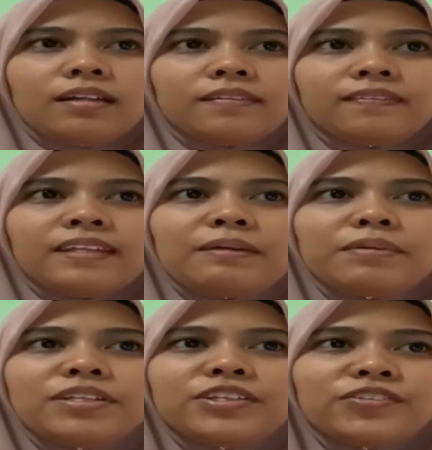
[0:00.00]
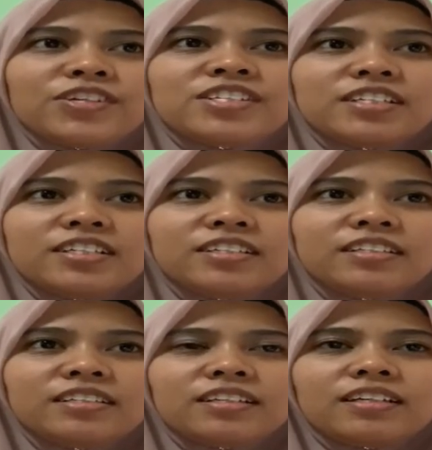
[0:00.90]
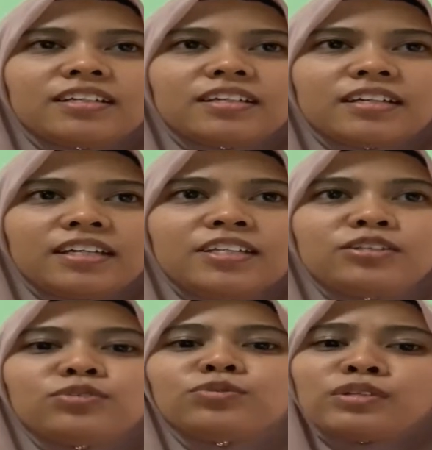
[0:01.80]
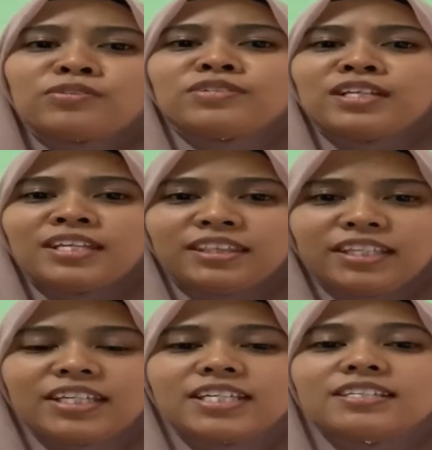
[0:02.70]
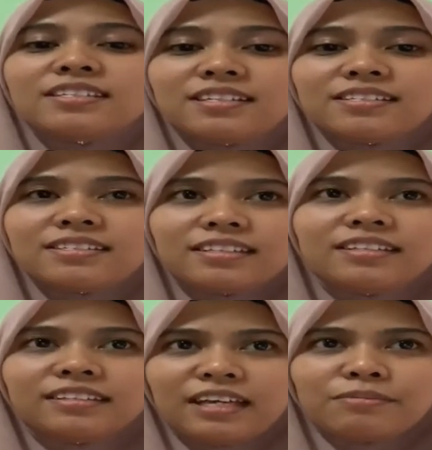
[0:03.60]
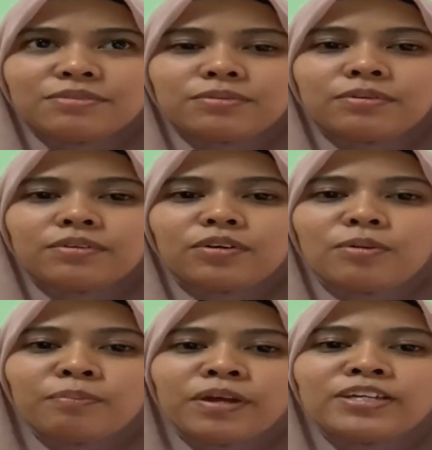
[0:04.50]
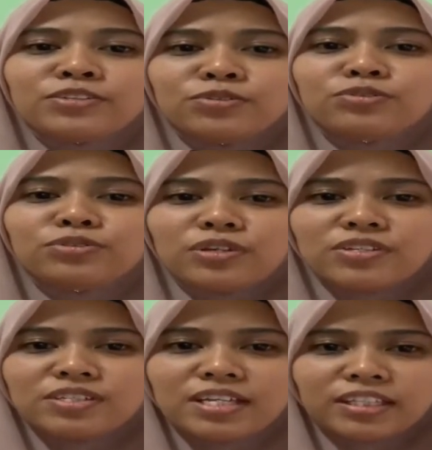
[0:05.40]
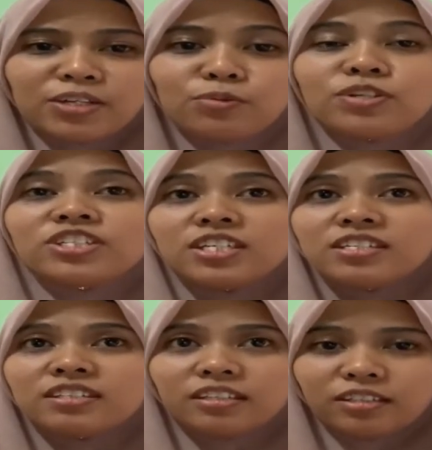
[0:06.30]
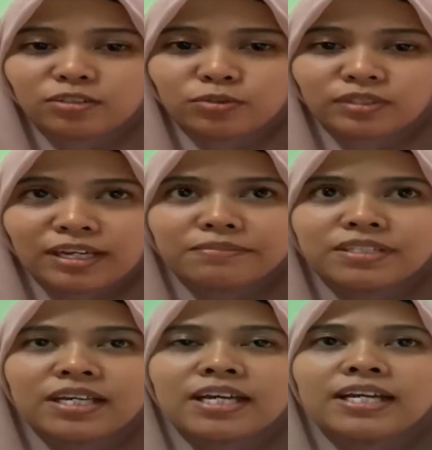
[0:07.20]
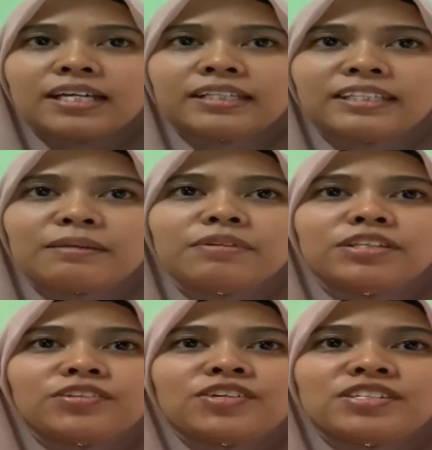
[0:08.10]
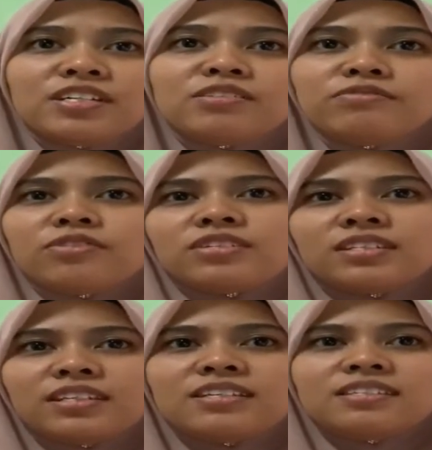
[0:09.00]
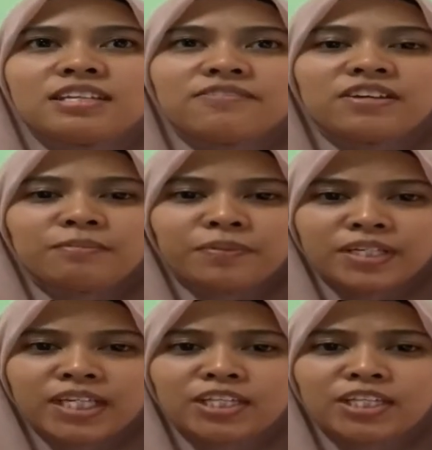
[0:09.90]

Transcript: Time interest earned in 2018 is 16 times compared to 2019, which is 32 times. Time interest earned for Staysafe company in